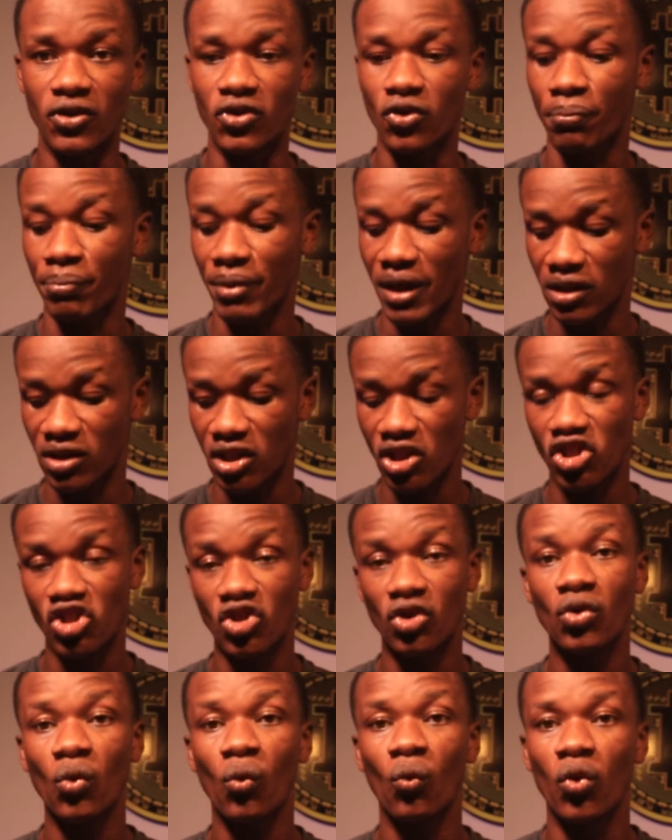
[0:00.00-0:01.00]
So pay
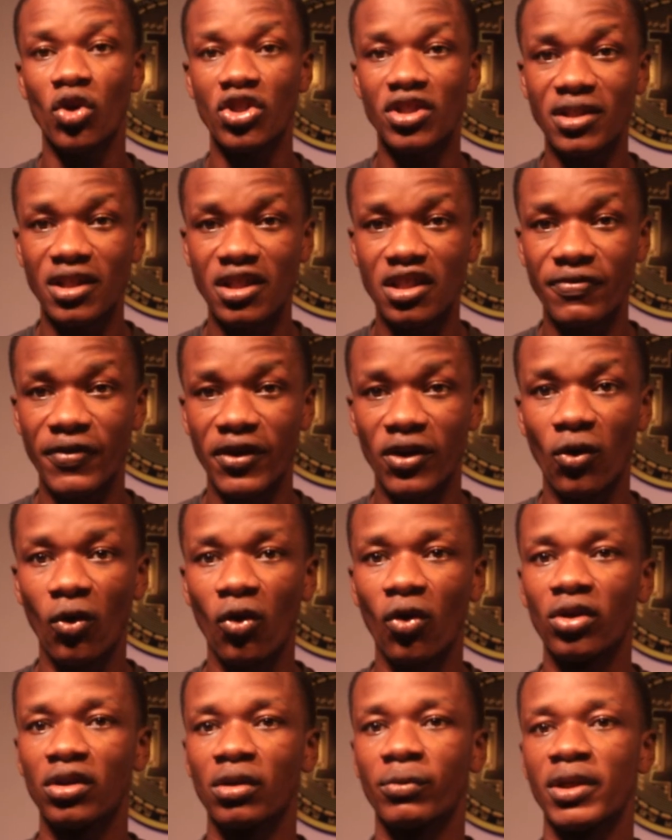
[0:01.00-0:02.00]
attention, watch this video
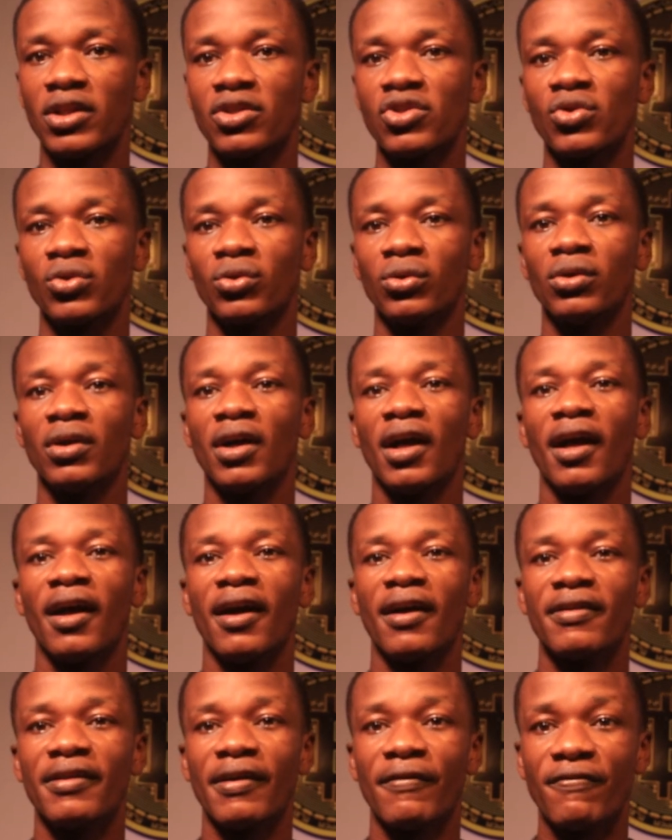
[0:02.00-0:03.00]
all the way to
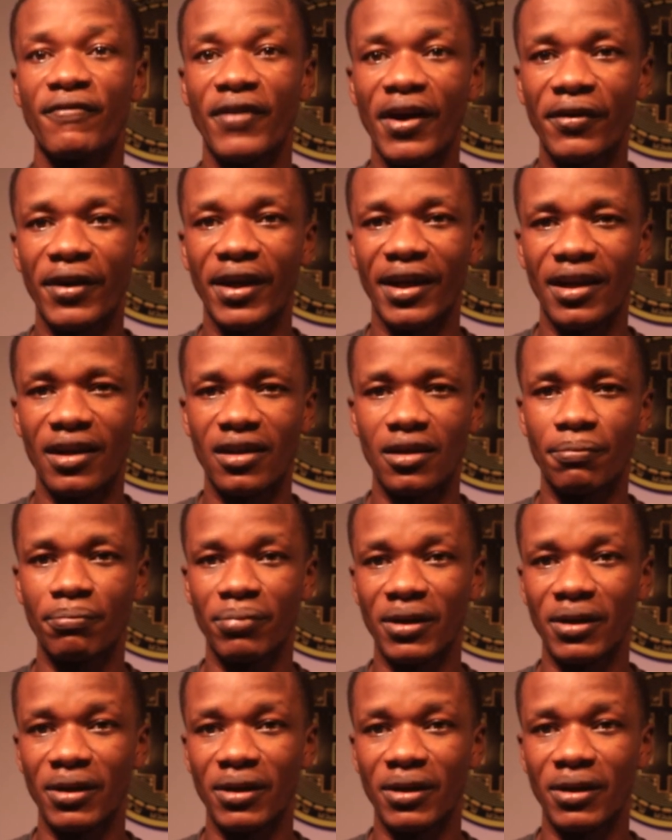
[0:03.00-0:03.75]
the very end.